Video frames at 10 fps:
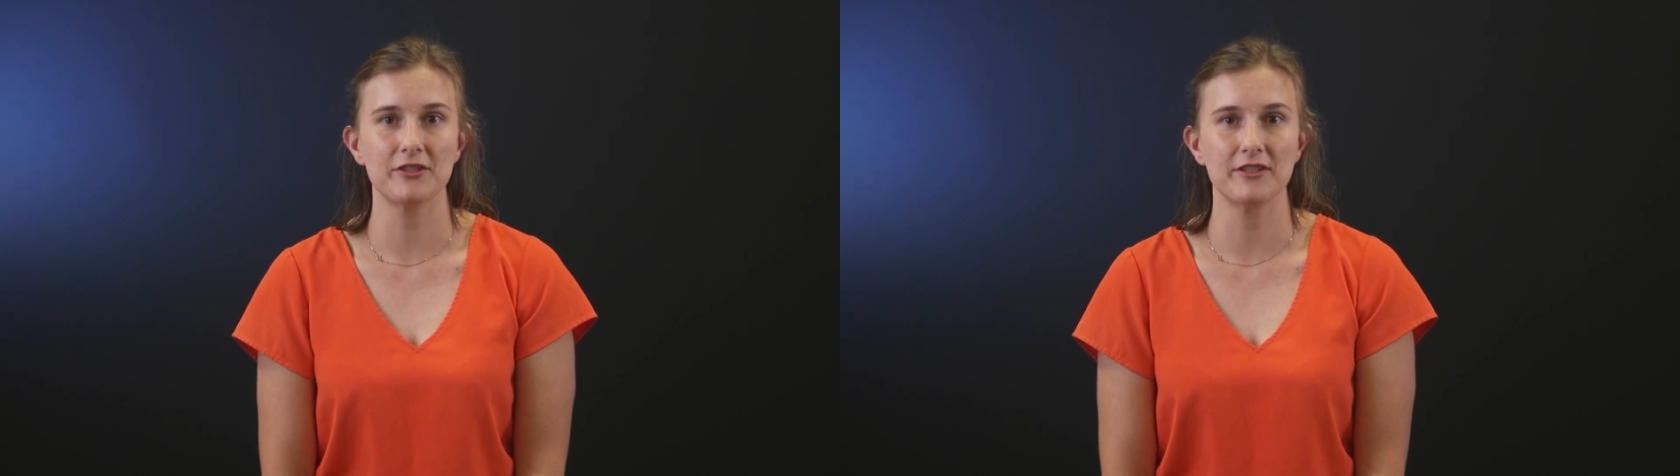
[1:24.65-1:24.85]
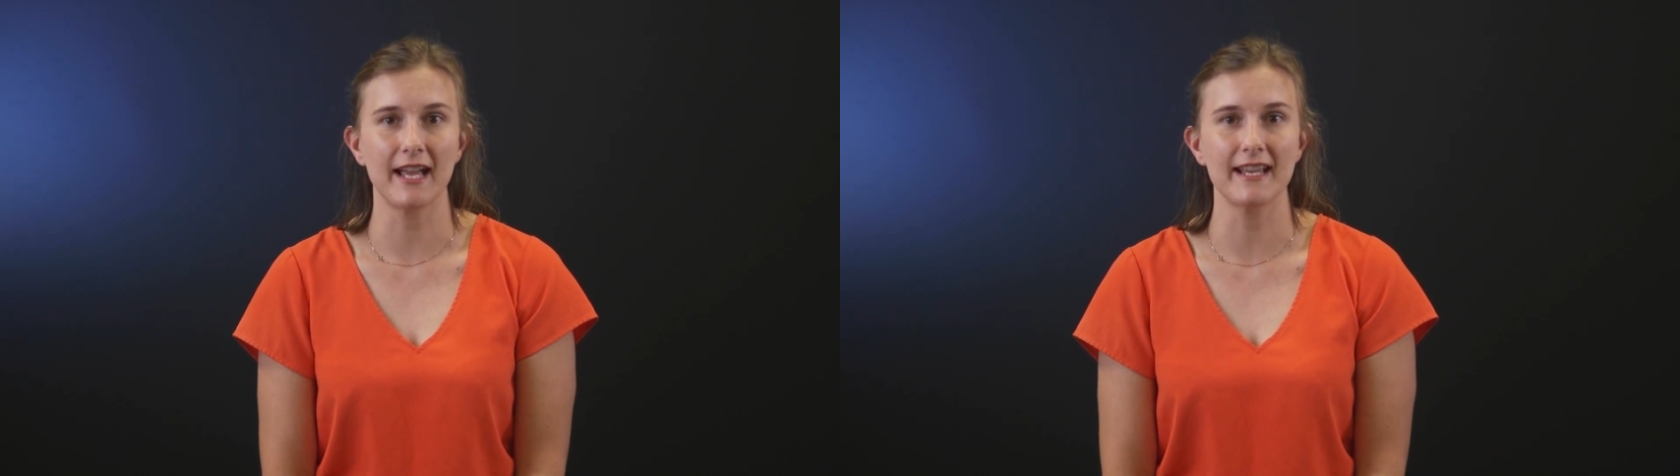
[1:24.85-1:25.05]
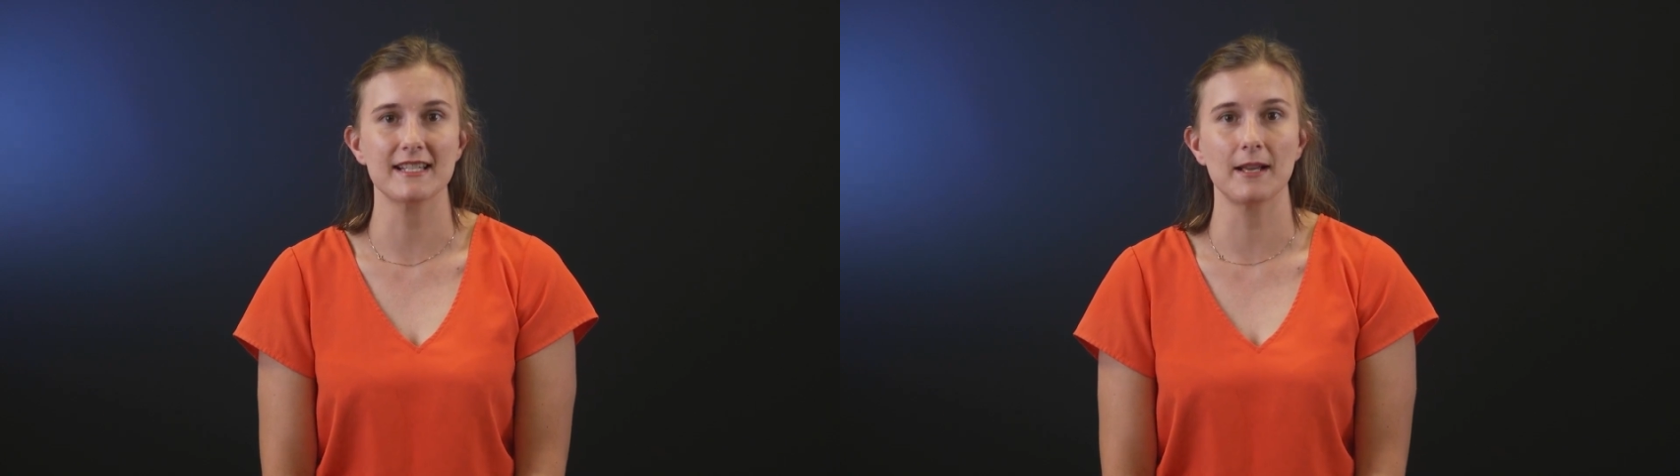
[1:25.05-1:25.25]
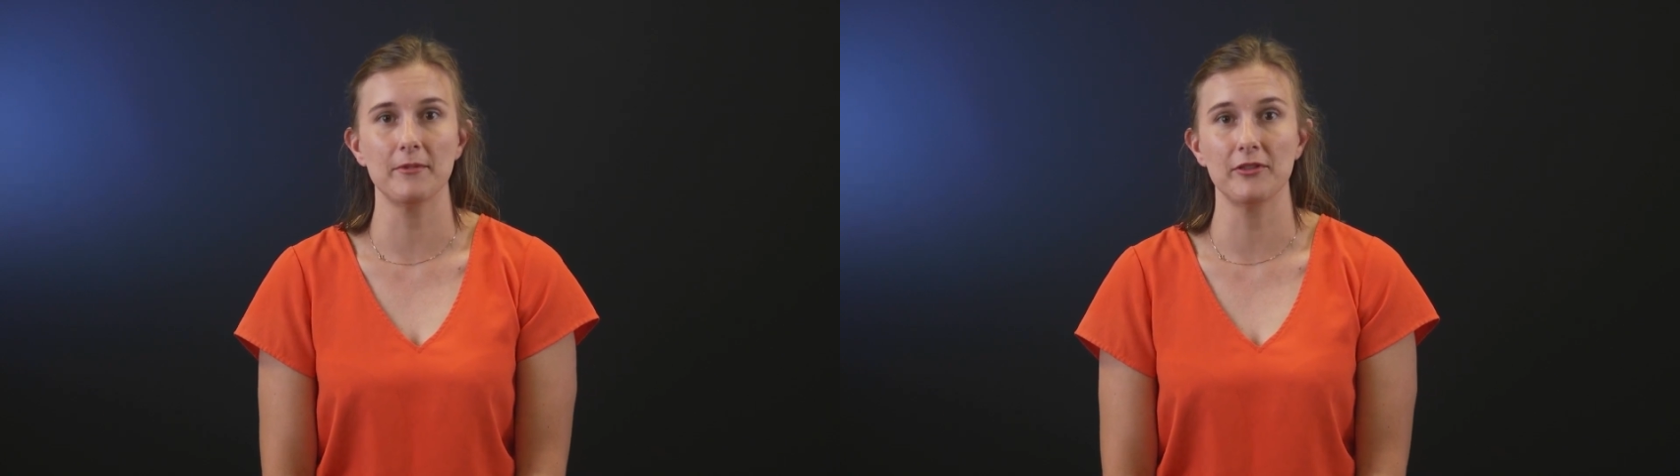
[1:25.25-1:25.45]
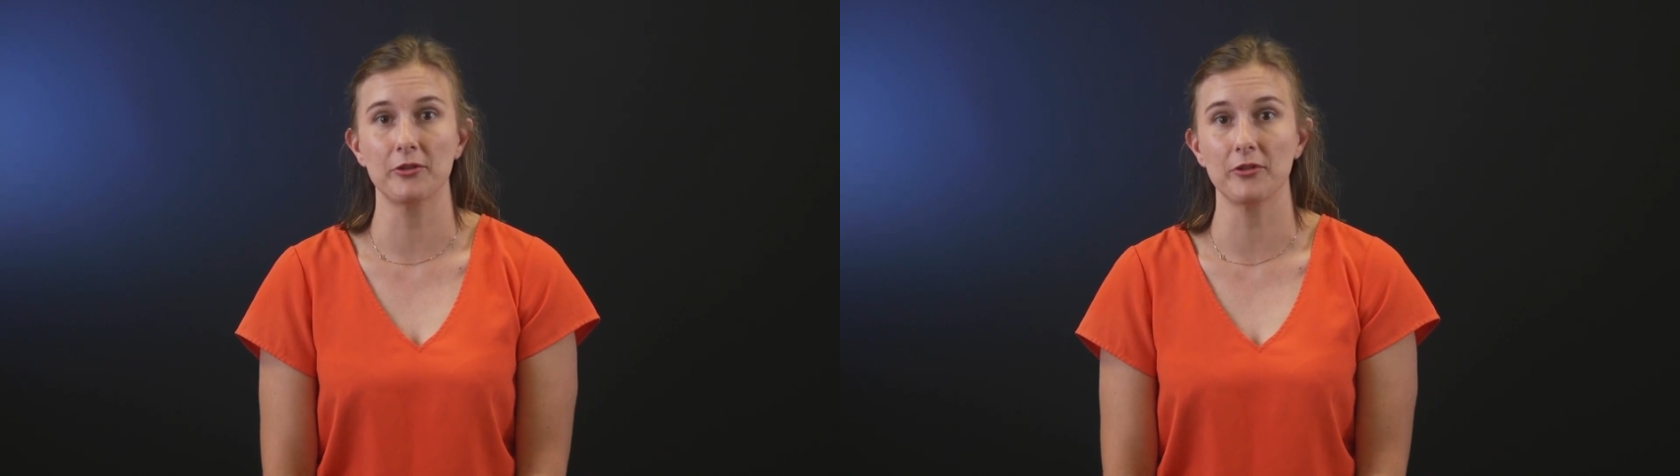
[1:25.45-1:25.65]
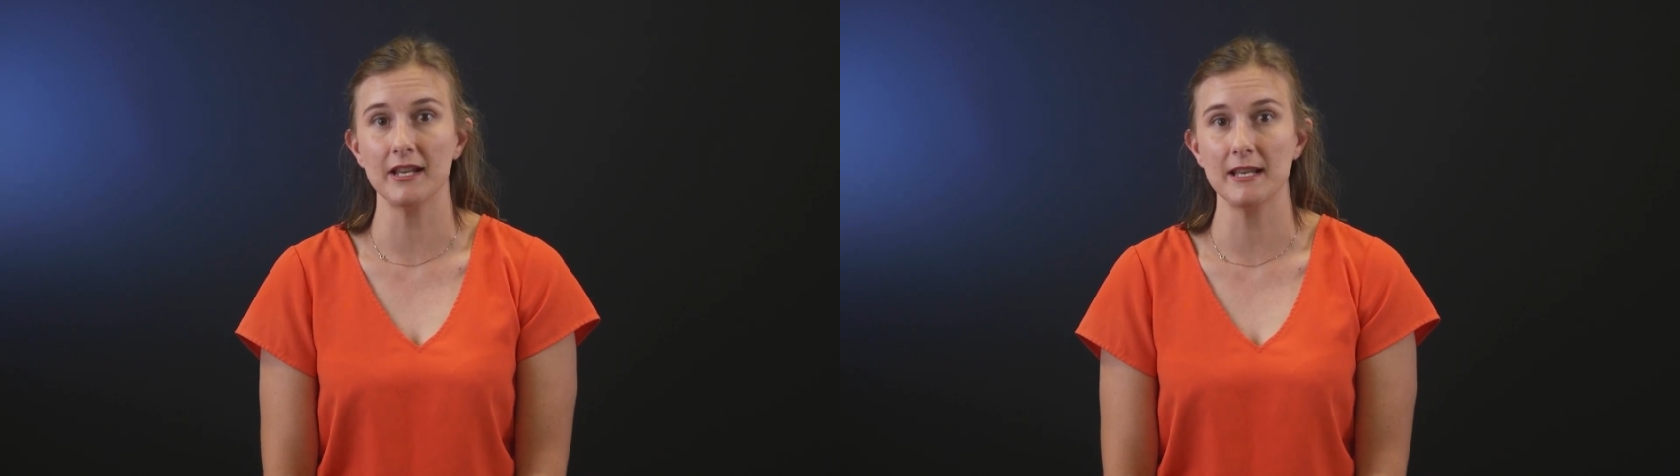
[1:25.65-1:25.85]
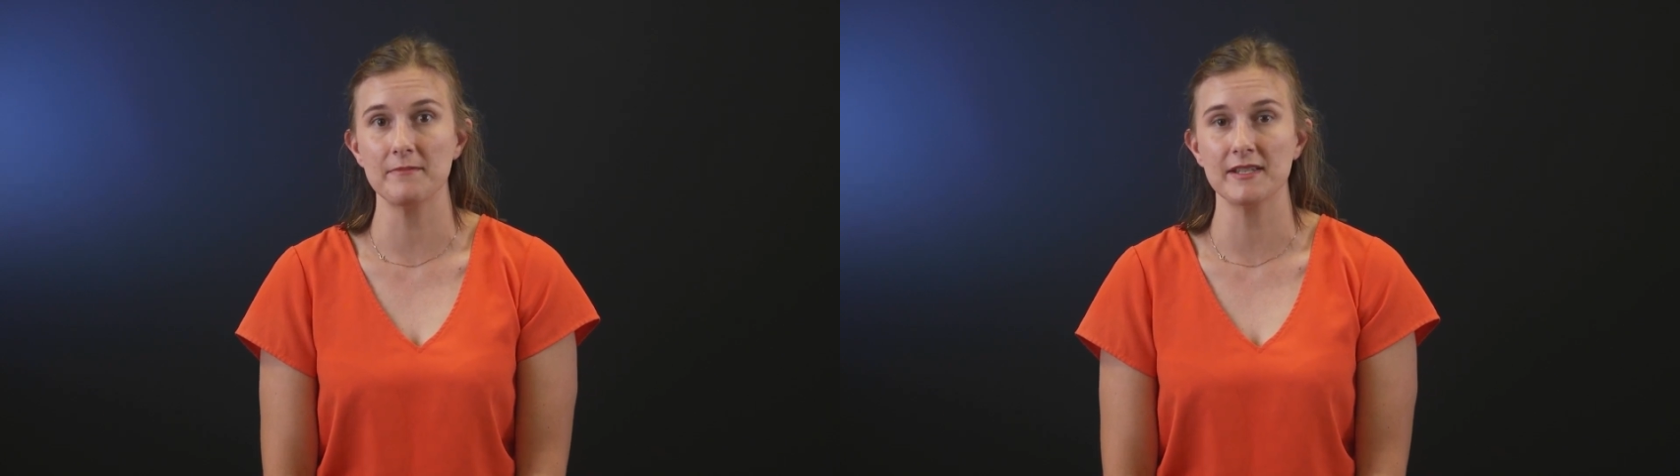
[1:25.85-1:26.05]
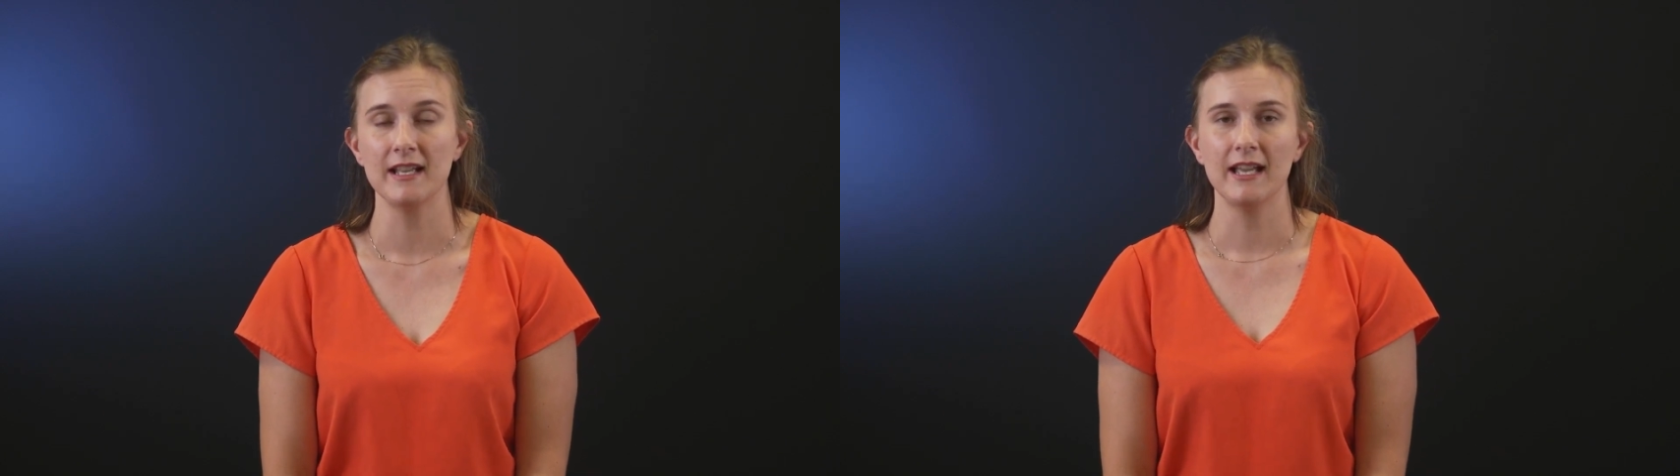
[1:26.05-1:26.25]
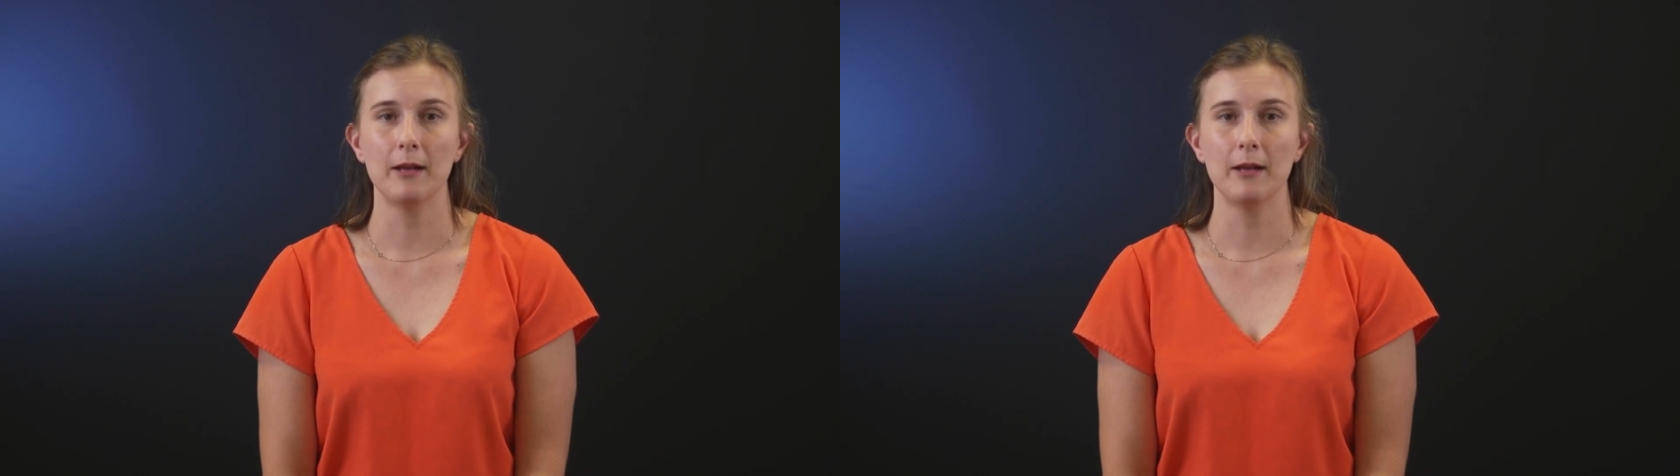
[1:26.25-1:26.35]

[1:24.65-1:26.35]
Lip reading: to take some of the creams